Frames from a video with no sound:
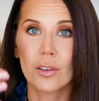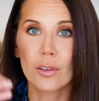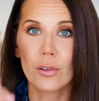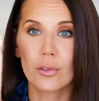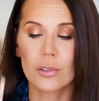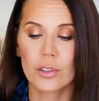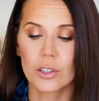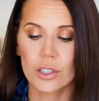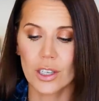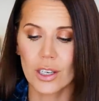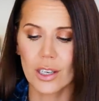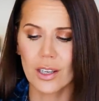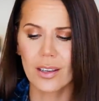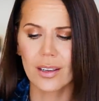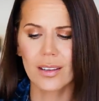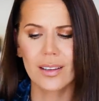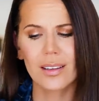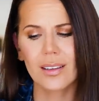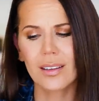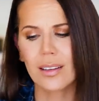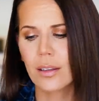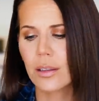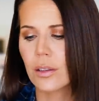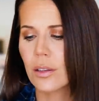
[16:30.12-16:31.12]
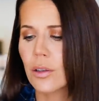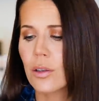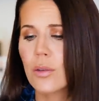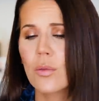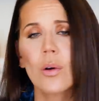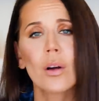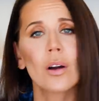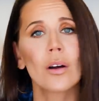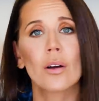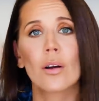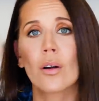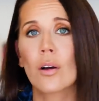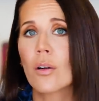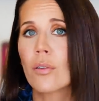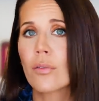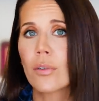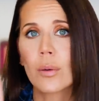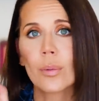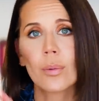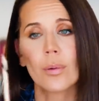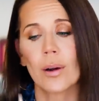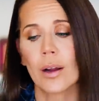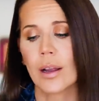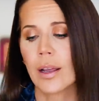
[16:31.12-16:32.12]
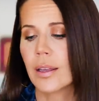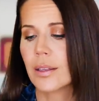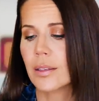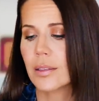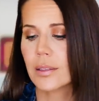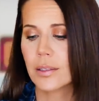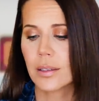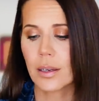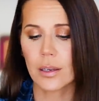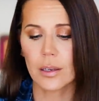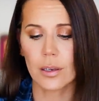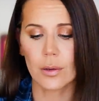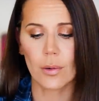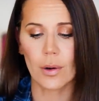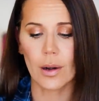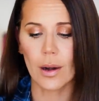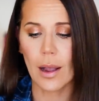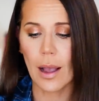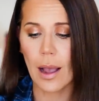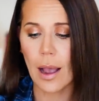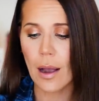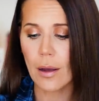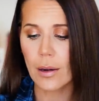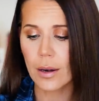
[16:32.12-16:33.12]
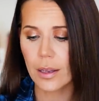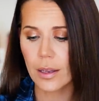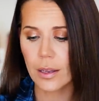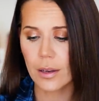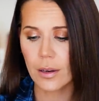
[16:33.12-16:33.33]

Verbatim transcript: Gucci, you are overpriced and you are out of